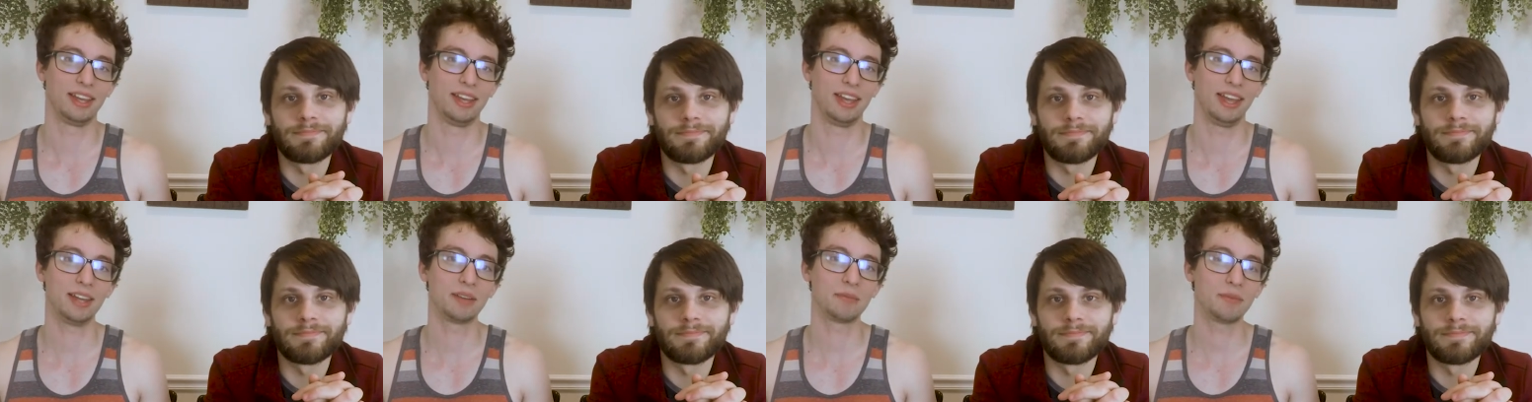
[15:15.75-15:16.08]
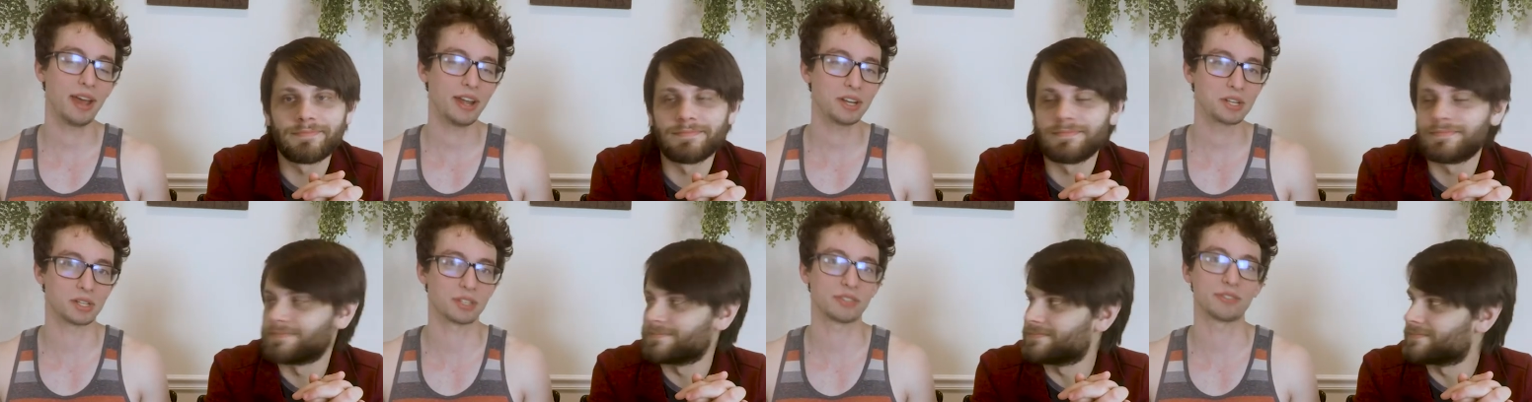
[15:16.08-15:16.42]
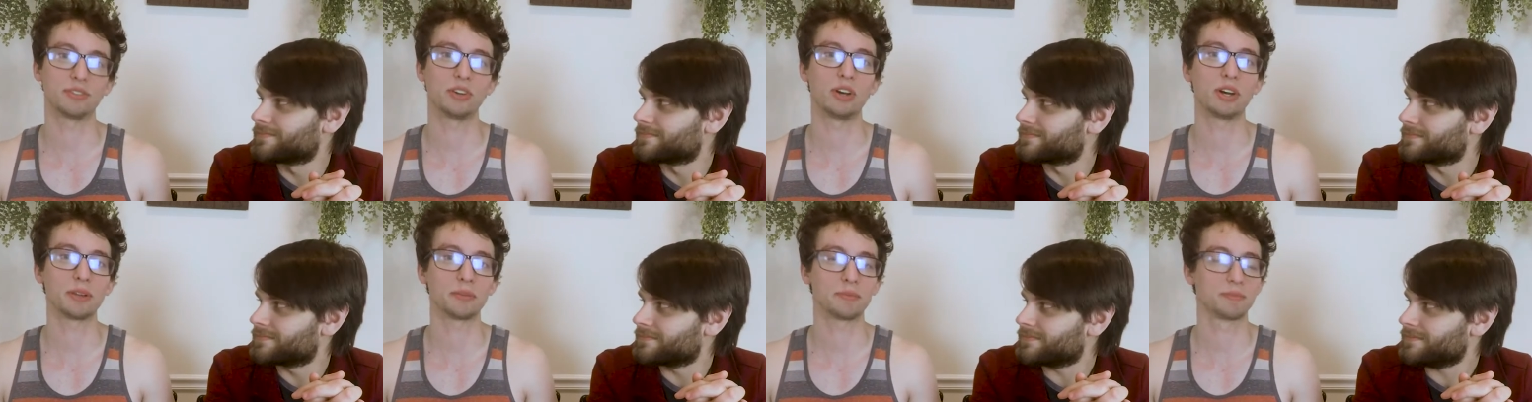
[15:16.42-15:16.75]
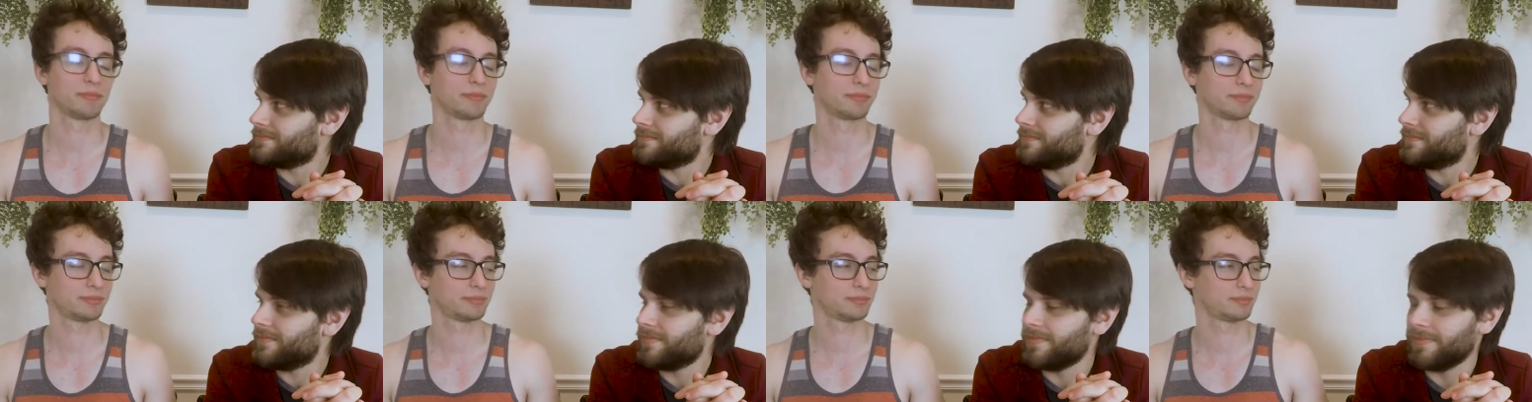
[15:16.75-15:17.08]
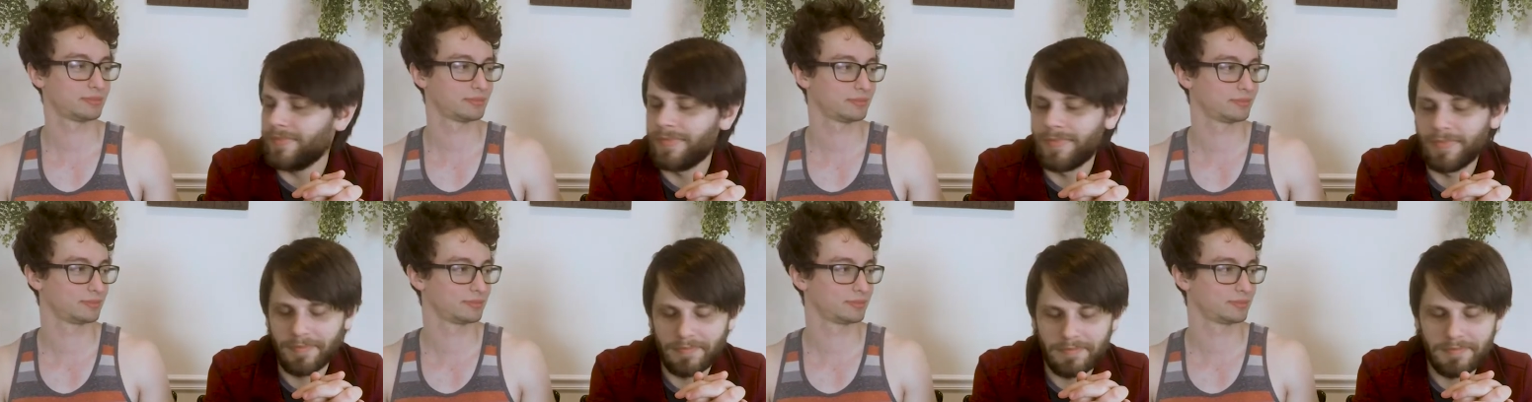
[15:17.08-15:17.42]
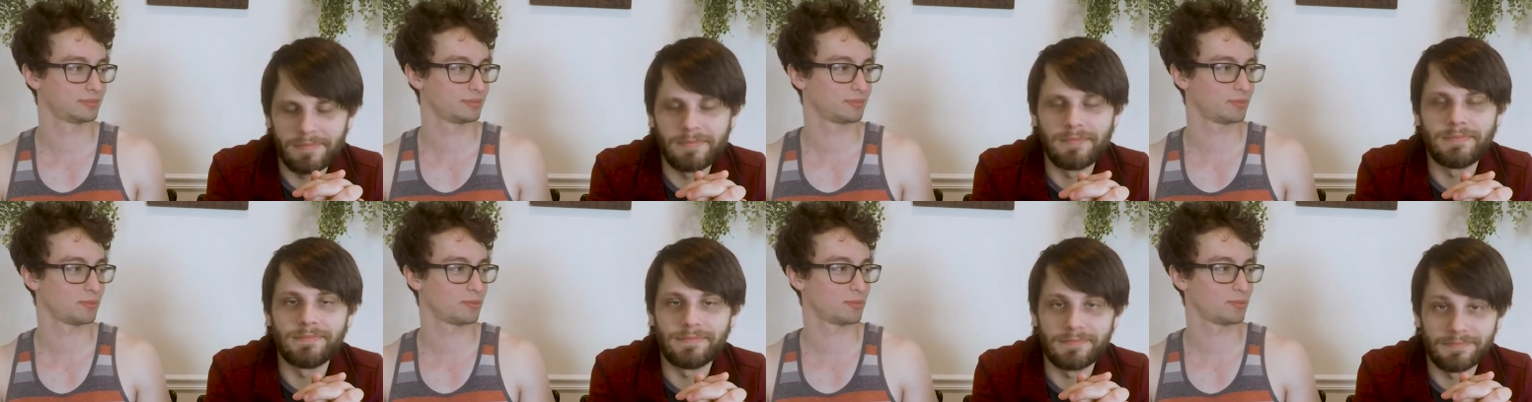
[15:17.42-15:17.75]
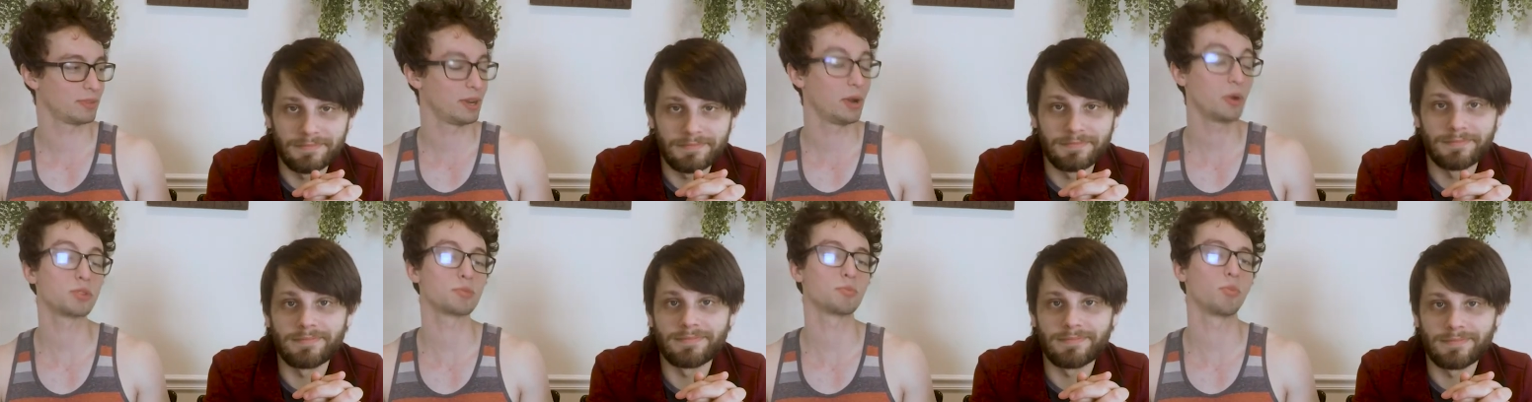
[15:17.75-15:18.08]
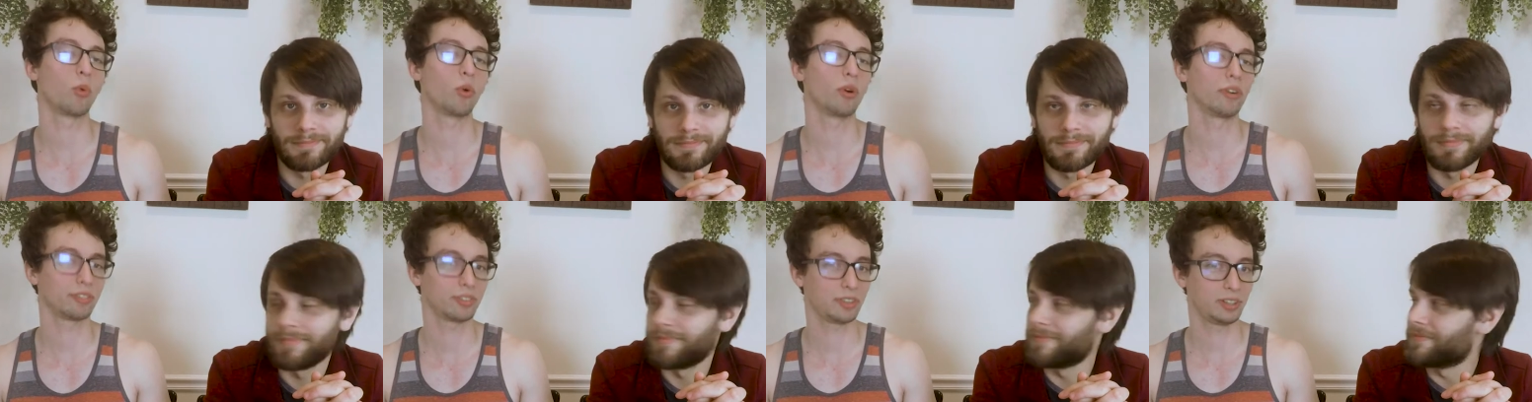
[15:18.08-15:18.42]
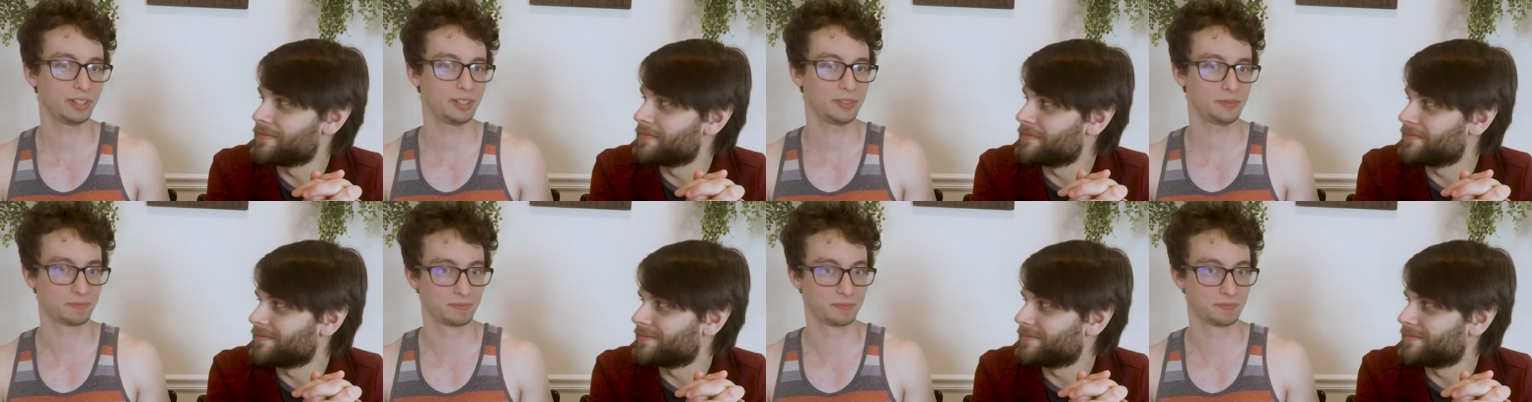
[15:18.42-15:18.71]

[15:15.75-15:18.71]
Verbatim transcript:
Speaker 1: And Magic's fun. You know what's more fun?